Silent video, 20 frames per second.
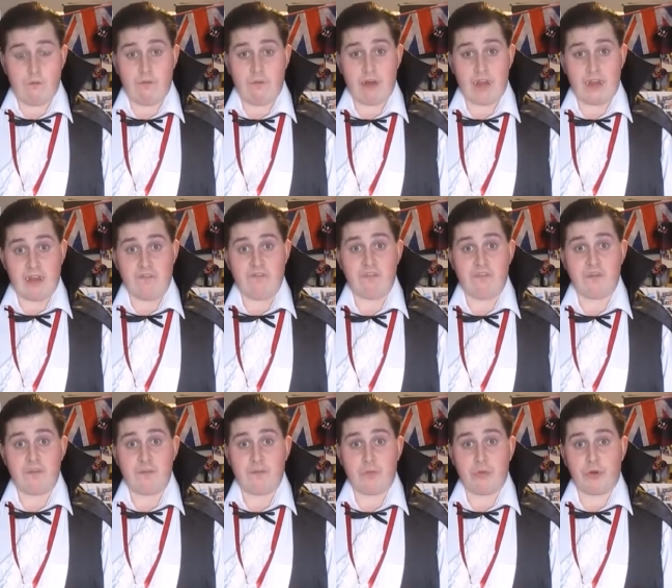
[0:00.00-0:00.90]

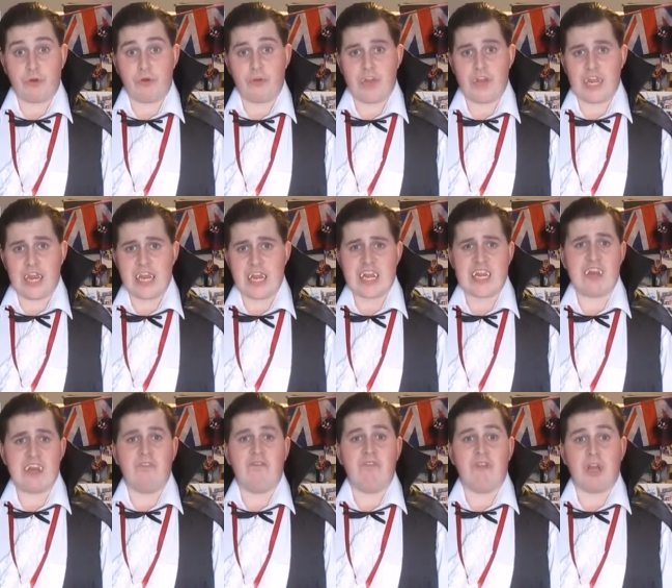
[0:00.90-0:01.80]
flavours because he eats
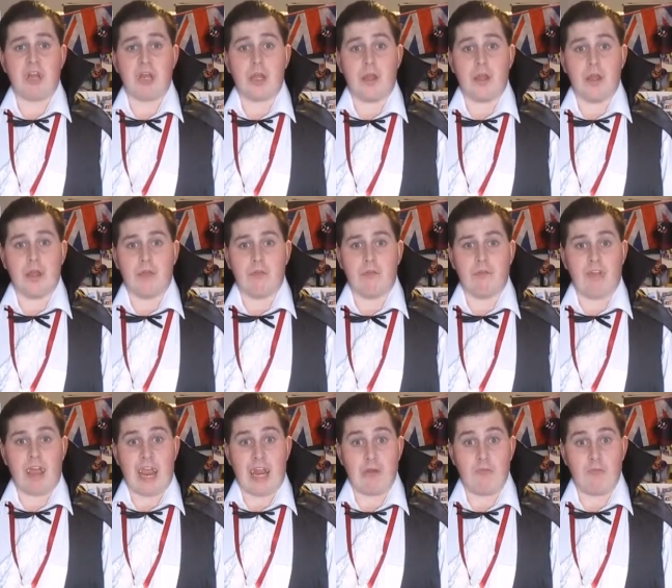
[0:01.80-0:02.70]
different kinds
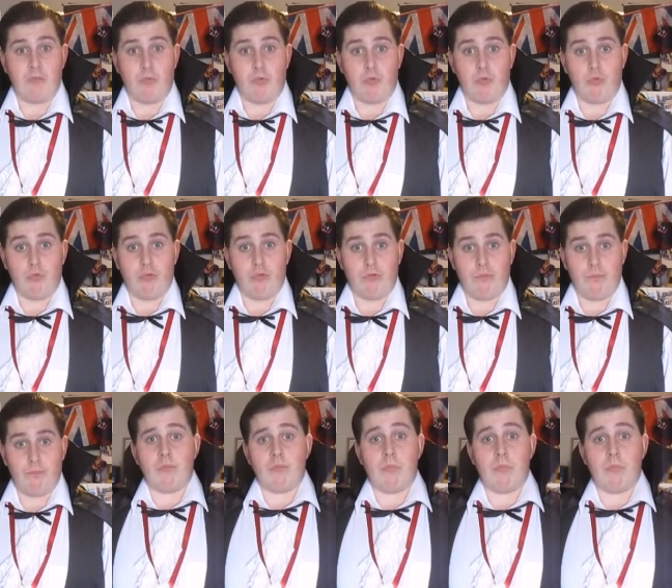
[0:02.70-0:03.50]
of animals.